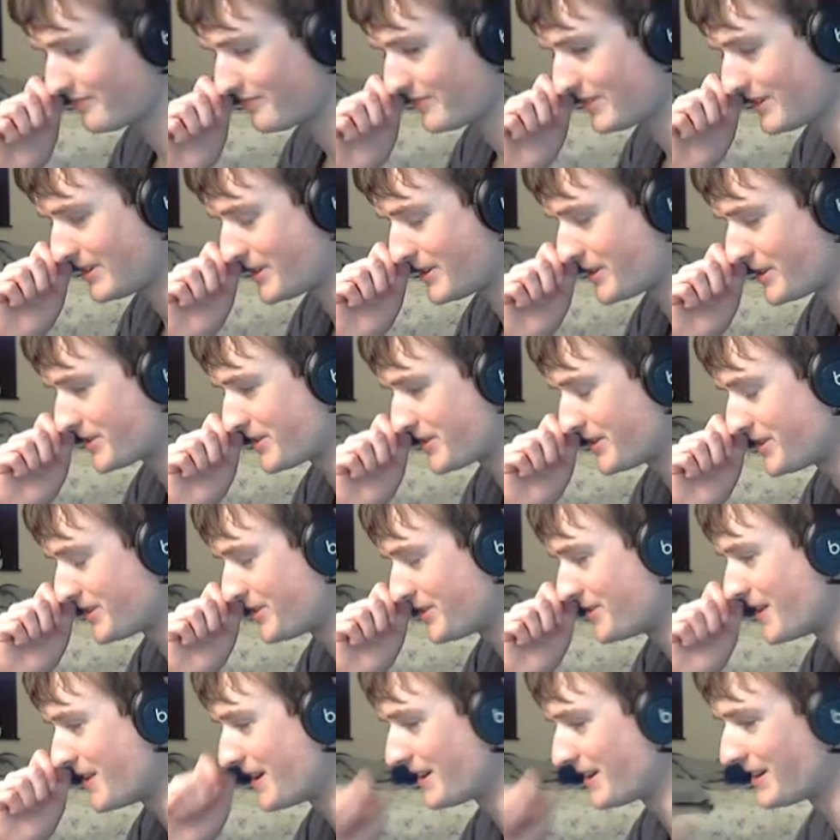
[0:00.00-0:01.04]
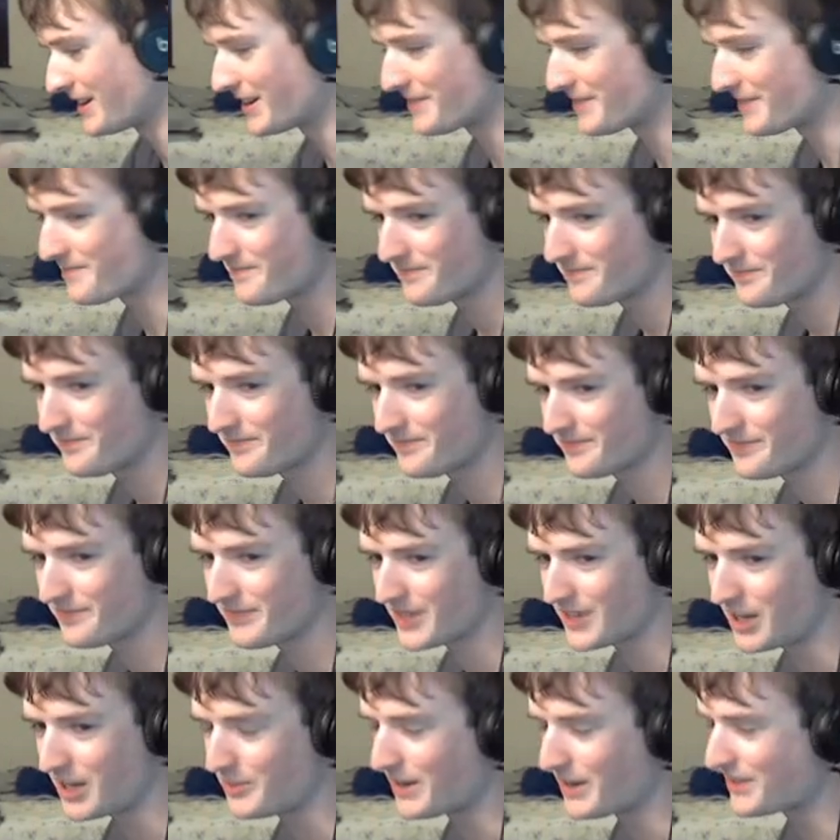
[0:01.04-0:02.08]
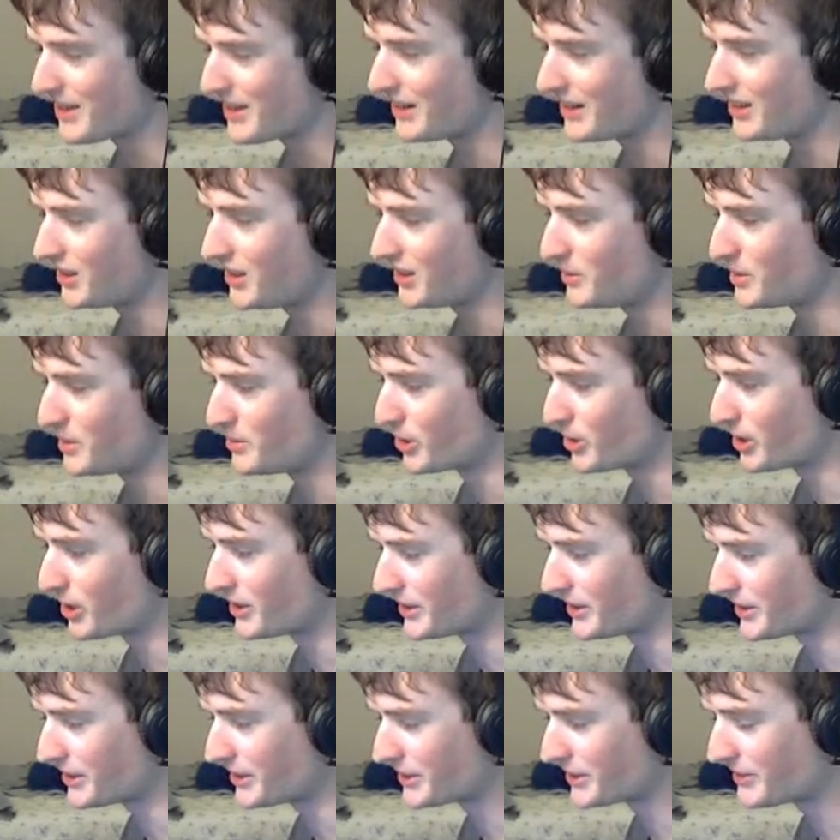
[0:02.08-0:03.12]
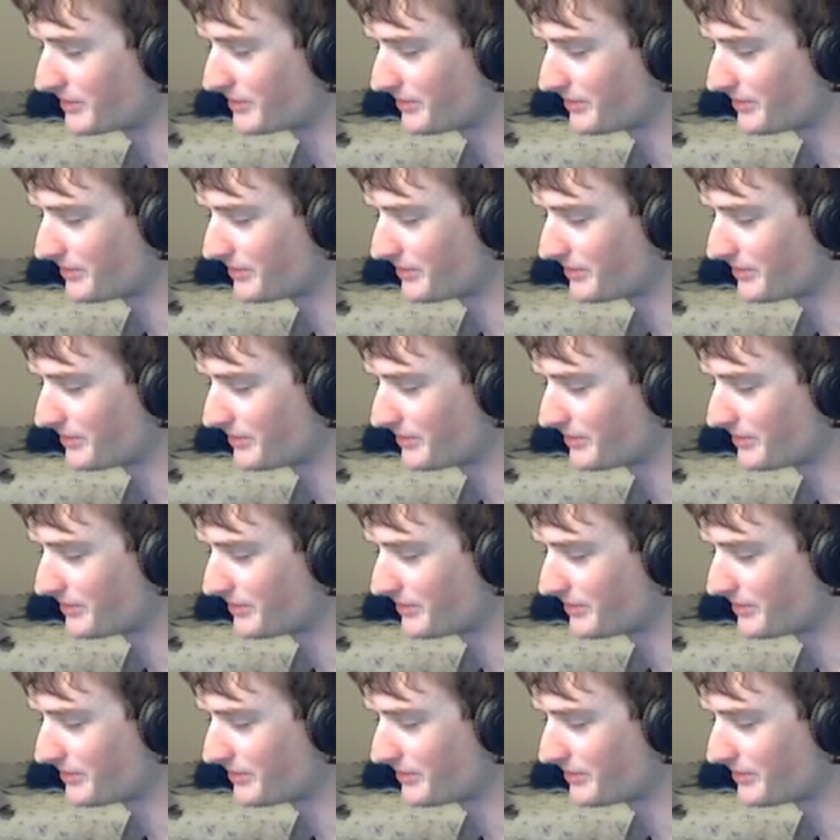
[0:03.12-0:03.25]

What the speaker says: Alright, so let's do that again. I'll make that a little bit more clear.